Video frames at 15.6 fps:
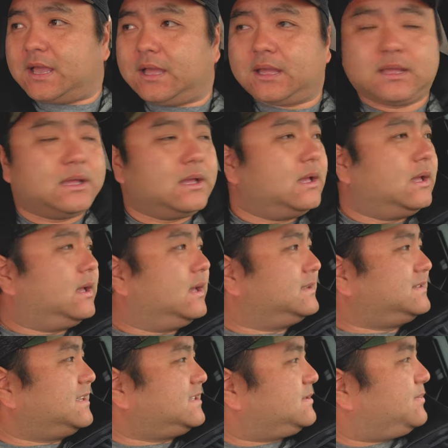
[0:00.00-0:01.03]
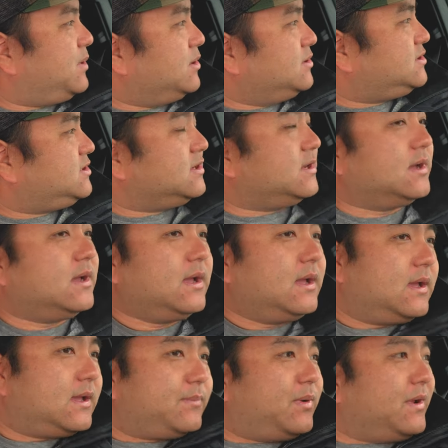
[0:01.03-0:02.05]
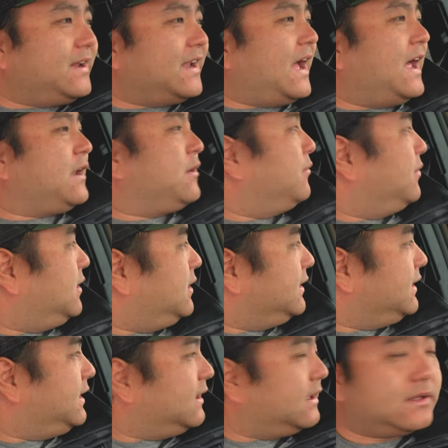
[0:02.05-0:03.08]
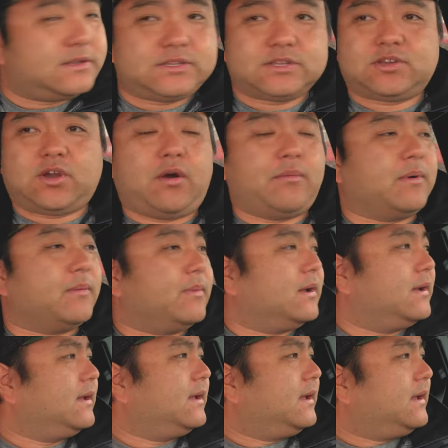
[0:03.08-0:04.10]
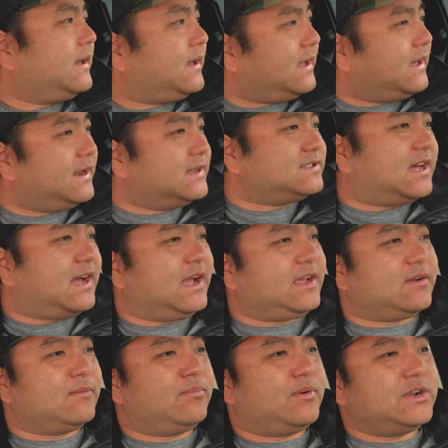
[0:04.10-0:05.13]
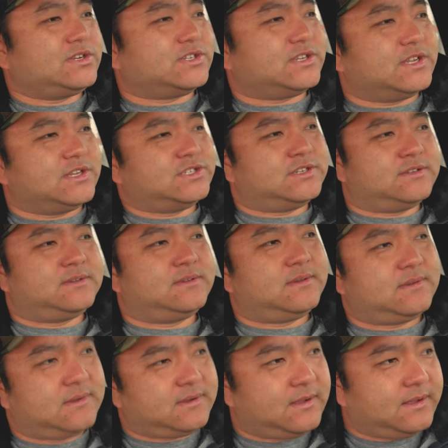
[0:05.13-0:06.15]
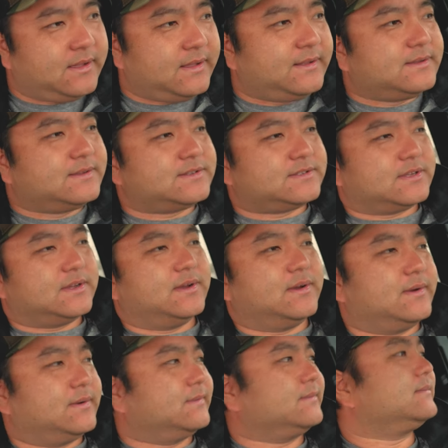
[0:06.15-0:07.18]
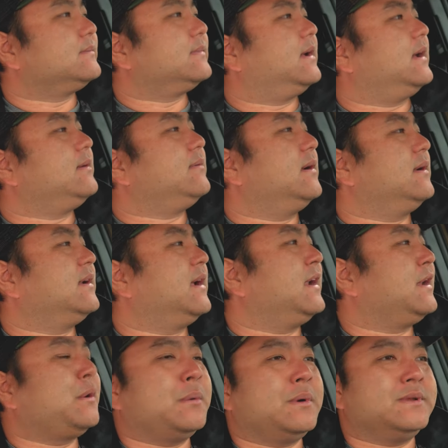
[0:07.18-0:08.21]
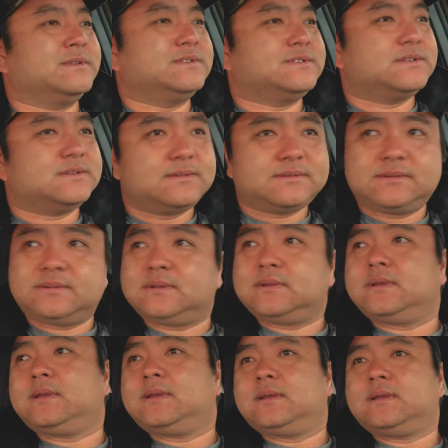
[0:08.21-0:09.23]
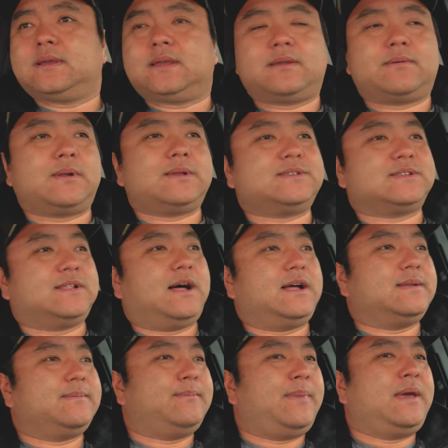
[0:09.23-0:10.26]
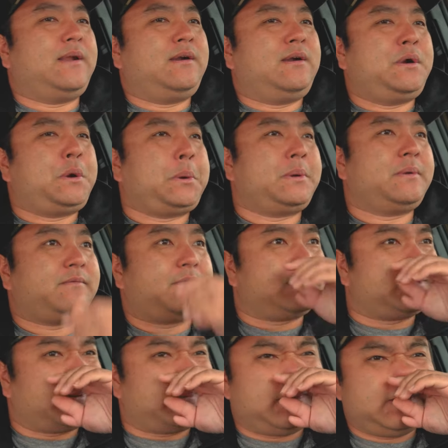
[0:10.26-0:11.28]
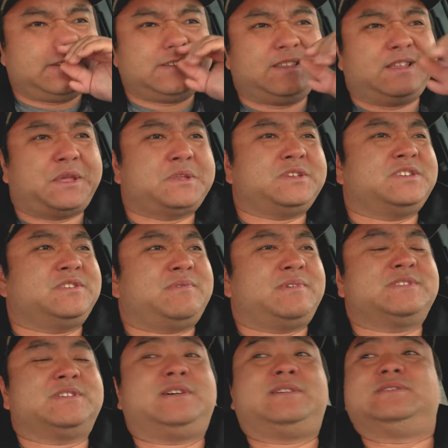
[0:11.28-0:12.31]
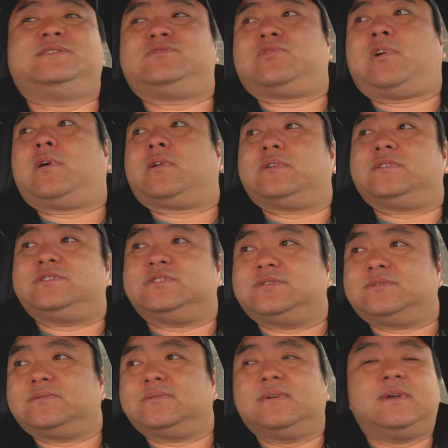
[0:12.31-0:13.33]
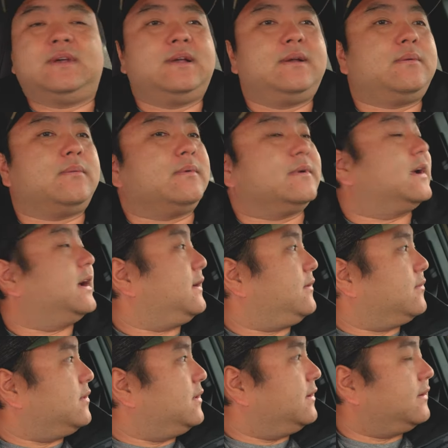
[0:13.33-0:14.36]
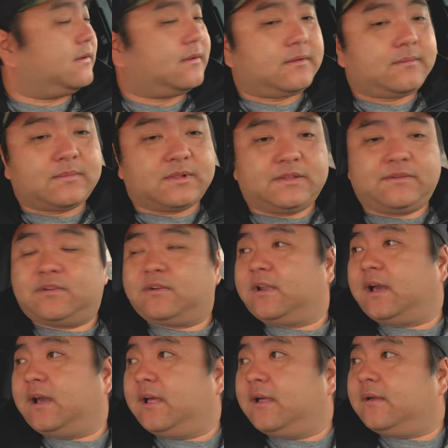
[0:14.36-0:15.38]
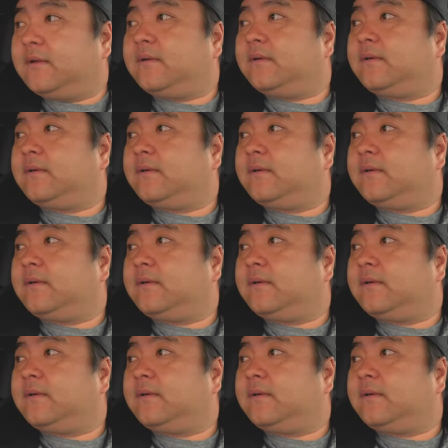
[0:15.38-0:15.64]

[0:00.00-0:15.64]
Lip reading: not supposed to put 9-1 in the Tacoma, but it is a high compression engine, so I run 91s. It runs a lot better. For some reason, the engine runs a lot stronger too with 91, believe it or not.